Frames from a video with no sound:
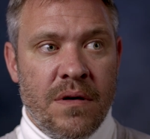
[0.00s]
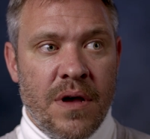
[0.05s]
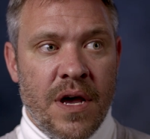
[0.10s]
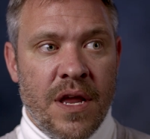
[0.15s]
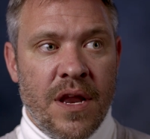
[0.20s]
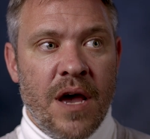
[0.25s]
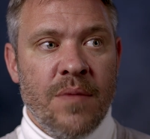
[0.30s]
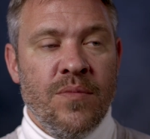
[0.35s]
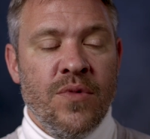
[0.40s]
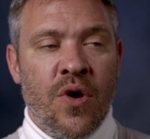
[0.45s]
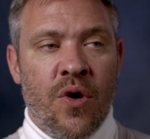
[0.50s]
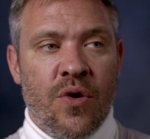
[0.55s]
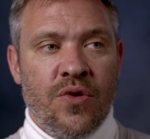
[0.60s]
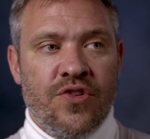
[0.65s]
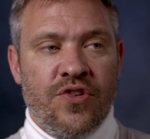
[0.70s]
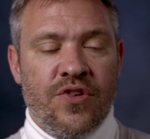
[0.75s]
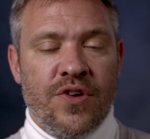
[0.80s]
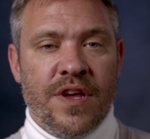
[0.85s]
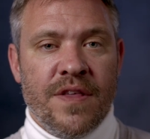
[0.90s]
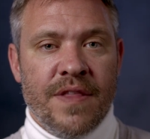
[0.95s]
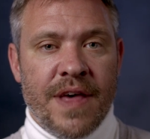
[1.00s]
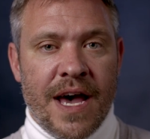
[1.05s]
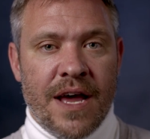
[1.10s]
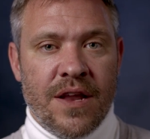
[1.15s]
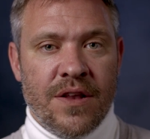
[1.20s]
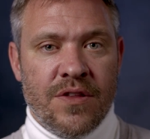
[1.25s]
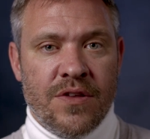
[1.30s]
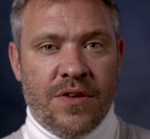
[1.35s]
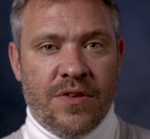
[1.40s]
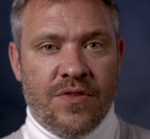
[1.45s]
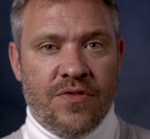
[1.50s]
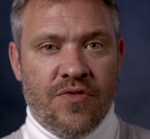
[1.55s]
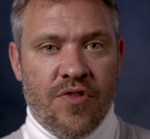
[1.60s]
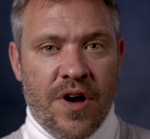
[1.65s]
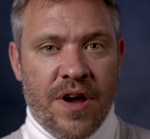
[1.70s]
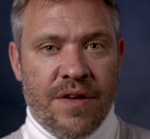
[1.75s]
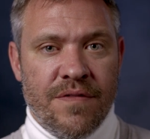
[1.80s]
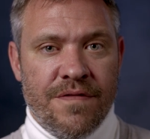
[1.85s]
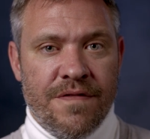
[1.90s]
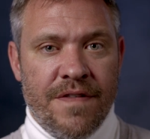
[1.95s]
And I'm not doing that to
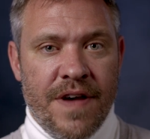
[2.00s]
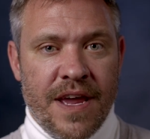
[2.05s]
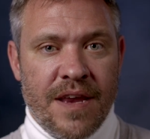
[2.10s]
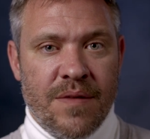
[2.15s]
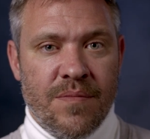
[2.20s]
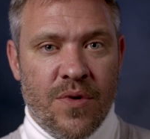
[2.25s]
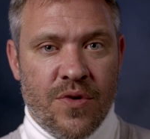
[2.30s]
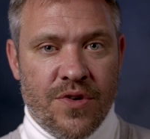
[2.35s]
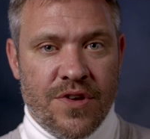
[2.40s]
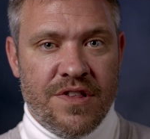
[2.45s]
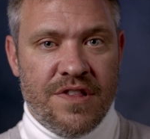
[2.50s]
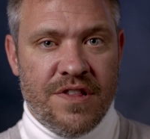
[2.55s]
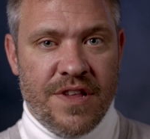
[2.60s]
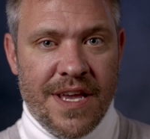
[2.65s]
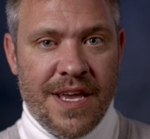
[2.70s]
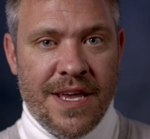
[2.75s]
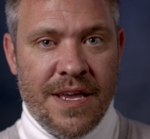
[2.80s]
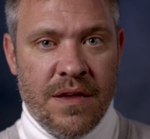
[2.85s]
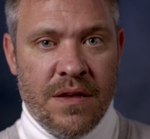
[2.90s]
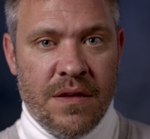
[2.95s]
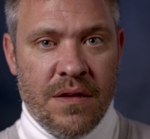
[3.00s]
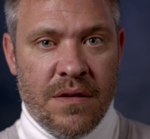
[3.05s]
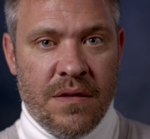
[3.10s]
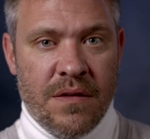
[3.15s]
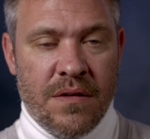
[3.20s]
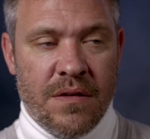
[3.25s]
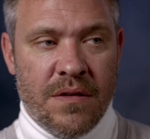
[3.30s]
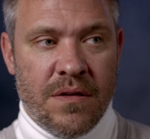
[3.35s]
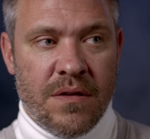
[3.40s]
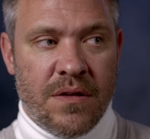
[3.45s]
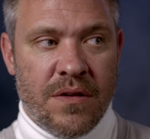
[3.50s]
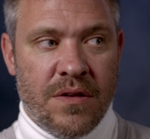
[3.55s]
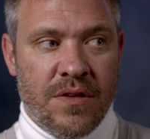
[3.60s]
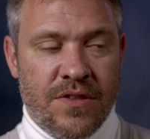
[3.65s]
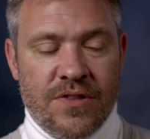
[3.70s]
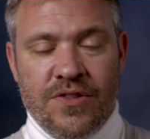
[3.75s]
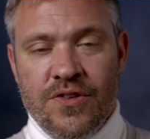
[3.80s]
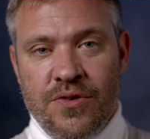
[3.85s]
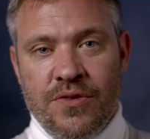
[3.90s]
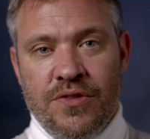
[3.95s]
try and feign modesty,
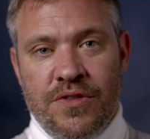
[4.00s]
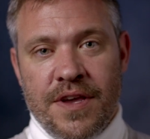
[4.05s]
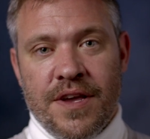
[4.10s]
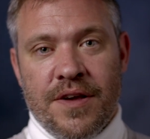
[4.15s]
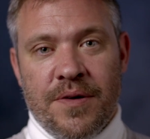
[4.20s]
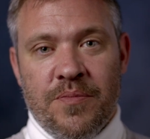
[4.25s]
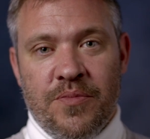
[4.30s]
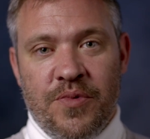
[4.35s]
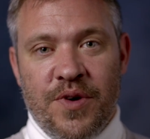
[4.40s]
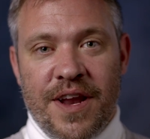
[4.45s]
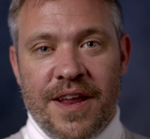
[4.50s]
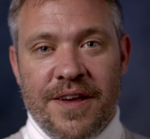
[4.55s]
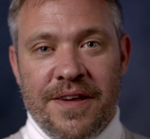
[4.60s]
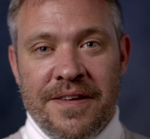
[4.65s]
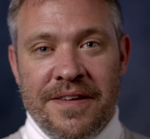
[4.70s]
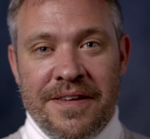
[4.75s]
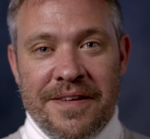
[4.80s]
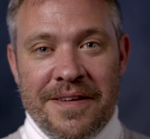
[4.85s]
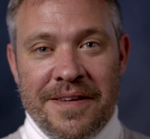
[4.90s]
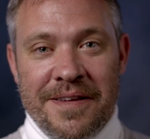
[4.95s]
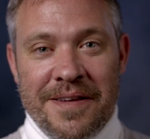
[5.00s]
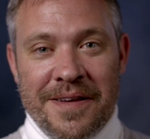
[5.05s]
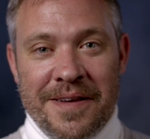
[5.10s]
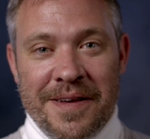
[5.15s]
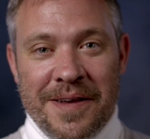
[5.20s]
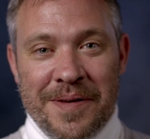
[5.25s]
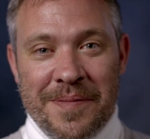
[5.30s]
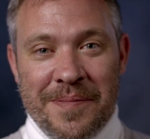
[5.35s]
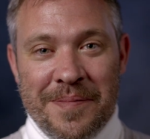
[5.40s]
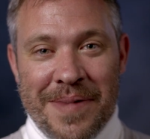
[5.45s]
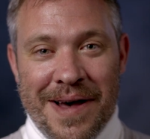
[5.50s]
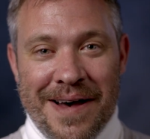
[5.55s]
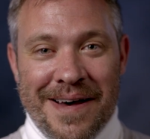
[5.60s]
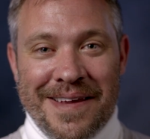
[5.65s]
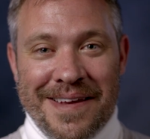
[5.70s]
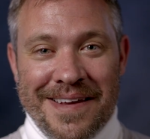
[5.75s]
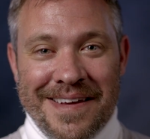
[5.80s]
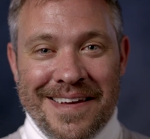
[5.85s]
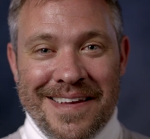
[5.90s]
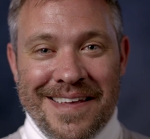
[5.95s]
because I do think I'm brilliant.
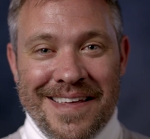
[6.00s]
But,